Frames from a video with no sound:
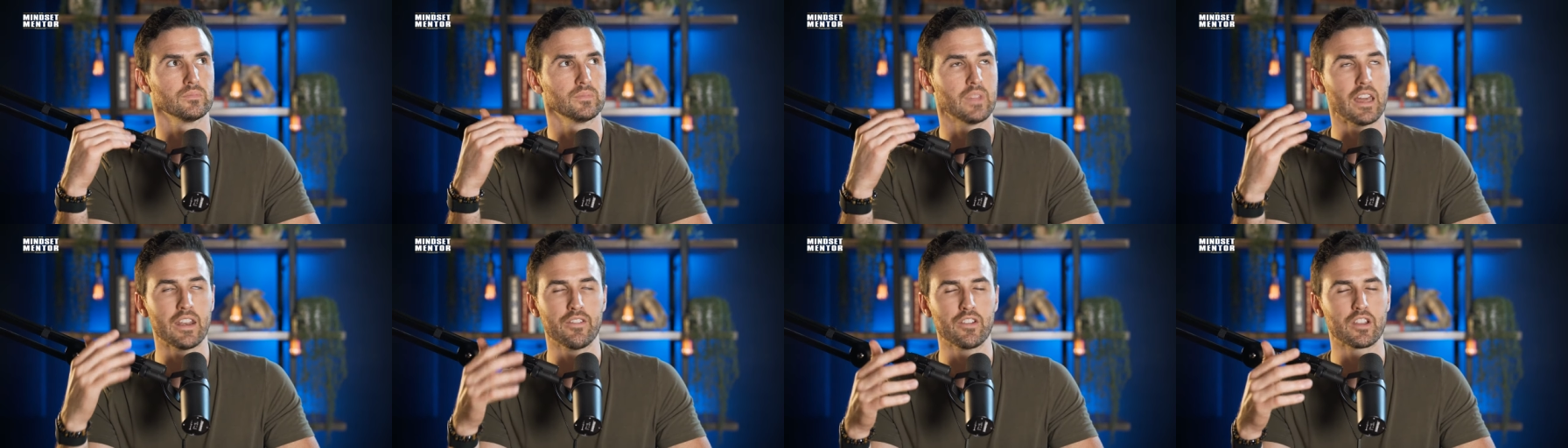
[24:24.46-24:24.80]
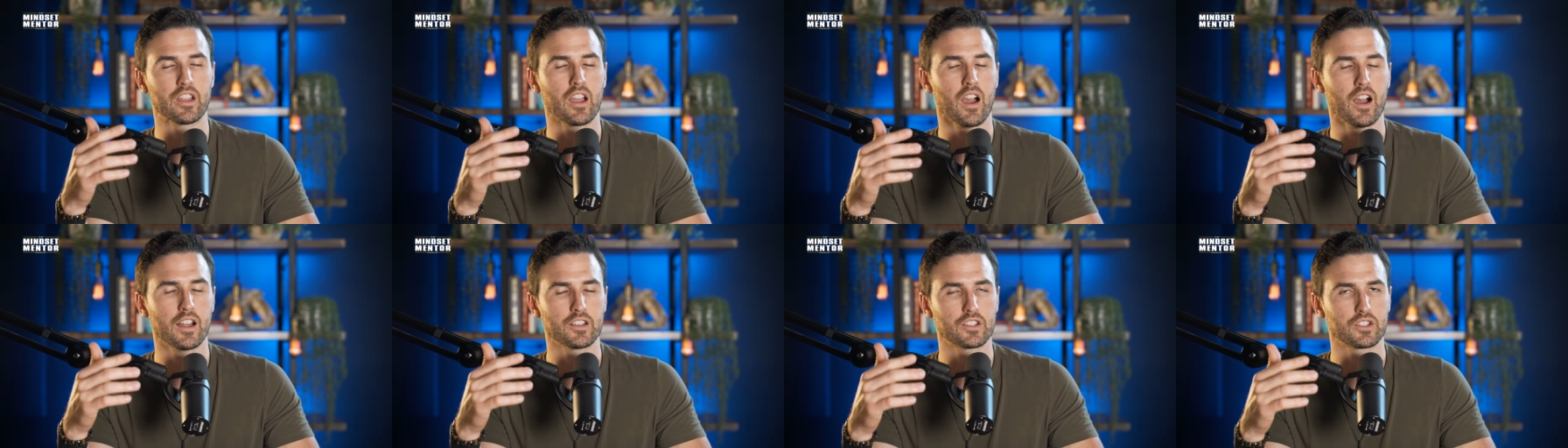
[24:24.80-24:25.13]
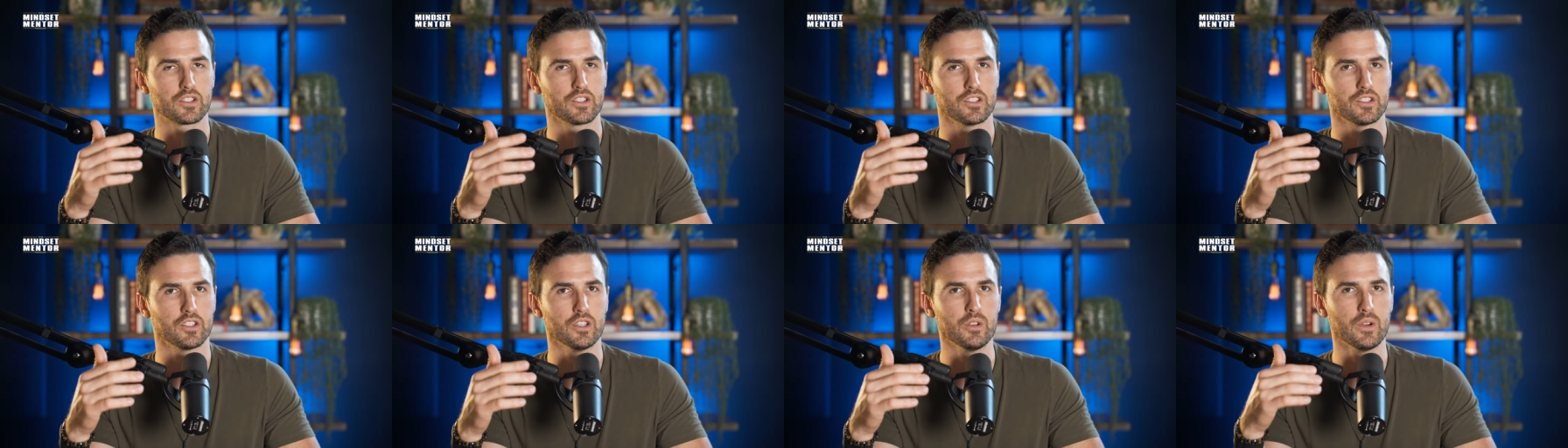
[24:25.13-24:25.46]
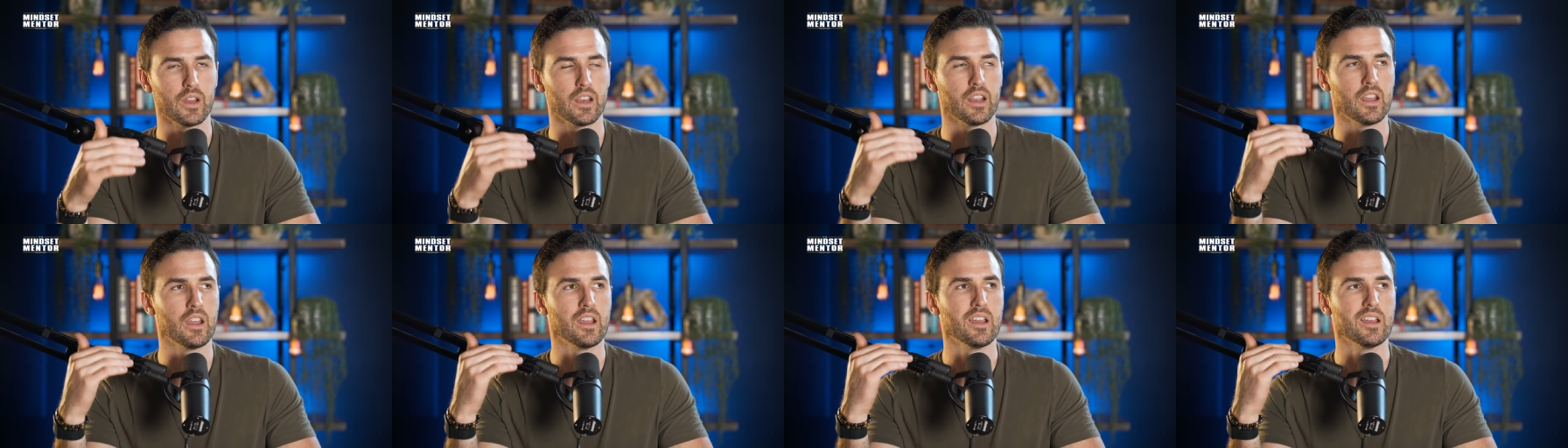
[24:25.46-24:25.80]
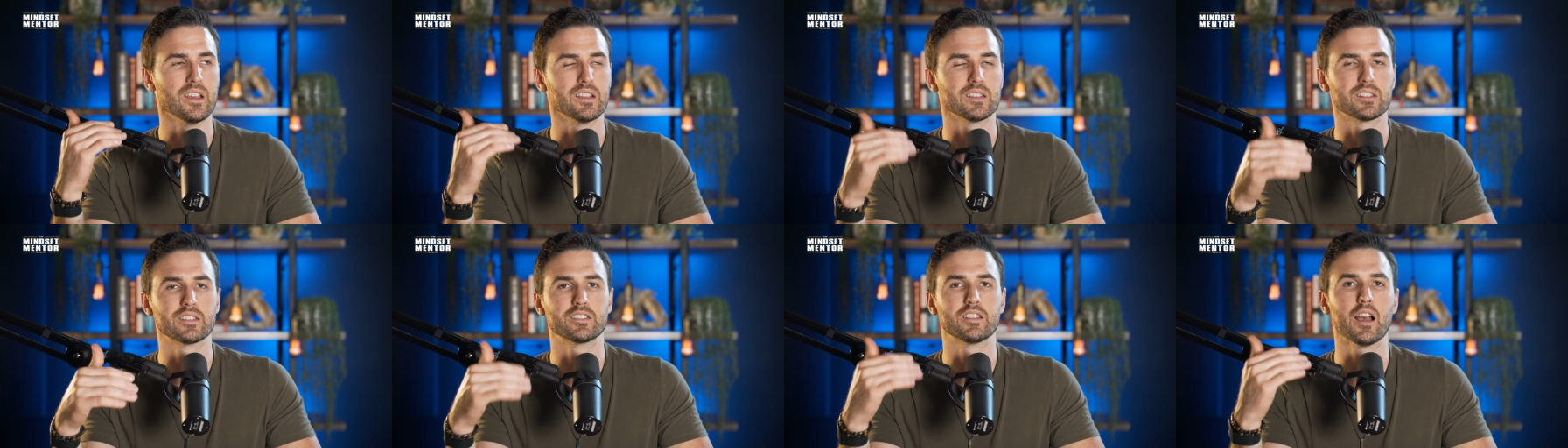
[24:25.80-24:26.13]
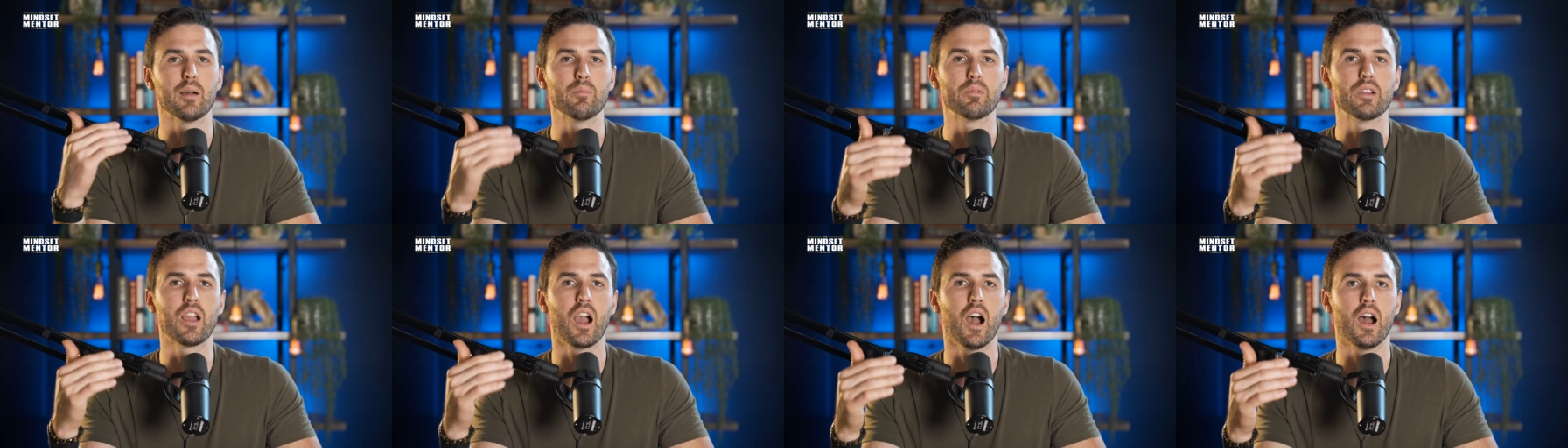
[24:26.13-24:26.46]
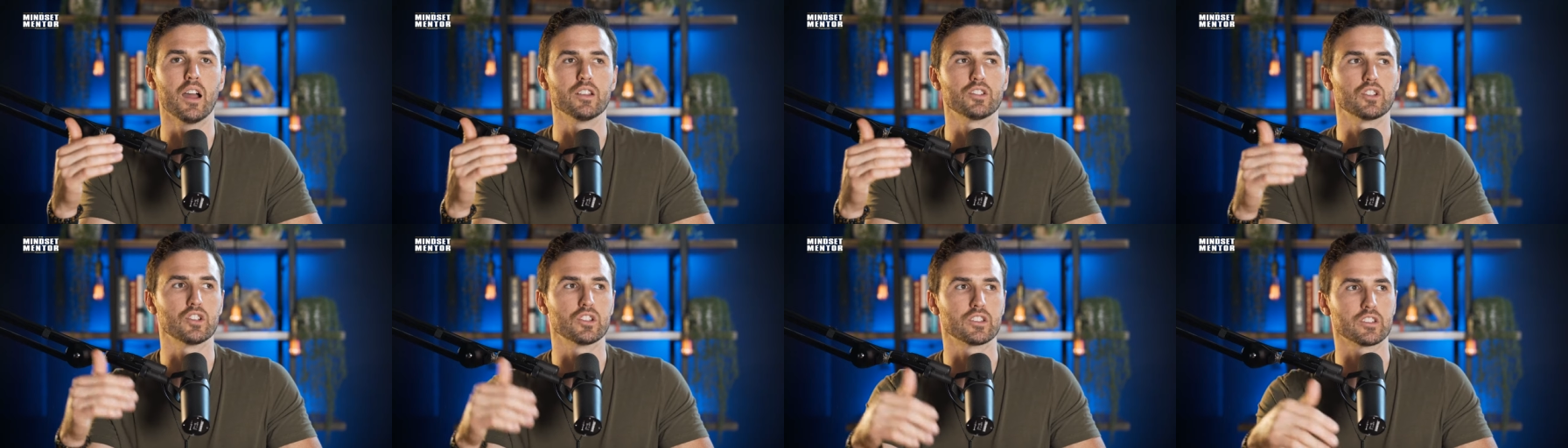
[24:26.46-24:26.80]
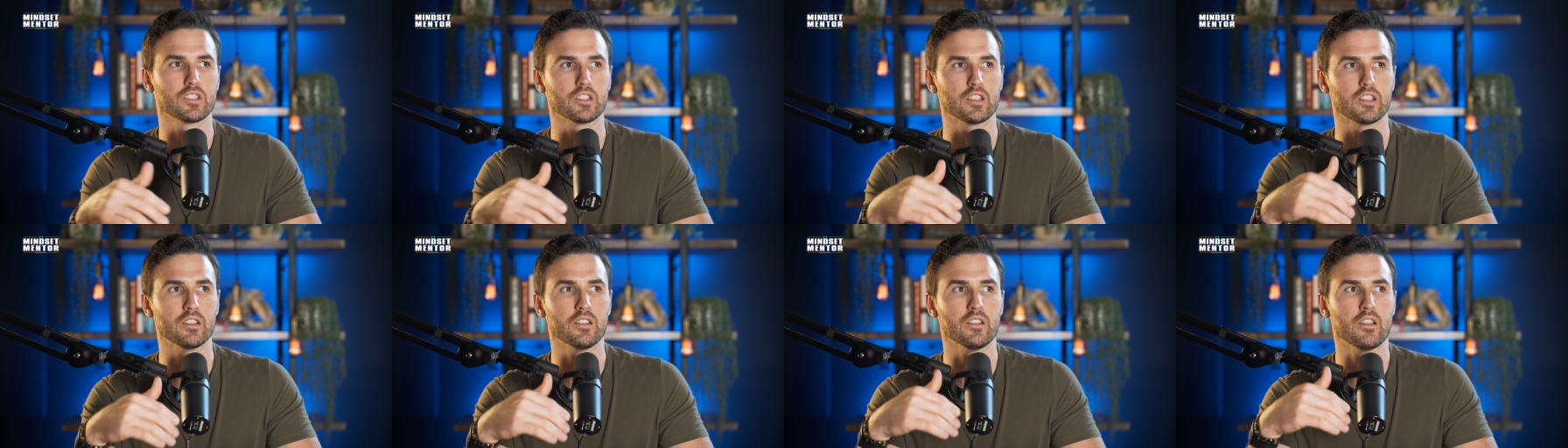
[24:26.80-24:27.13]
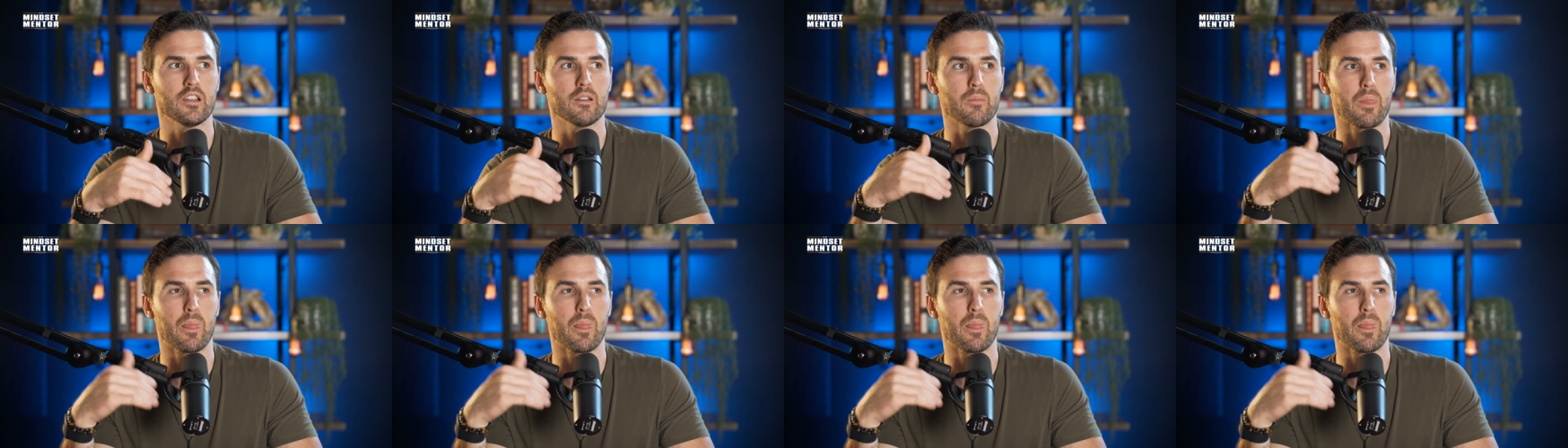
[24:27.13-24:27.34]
not even consciously do it, subconsciously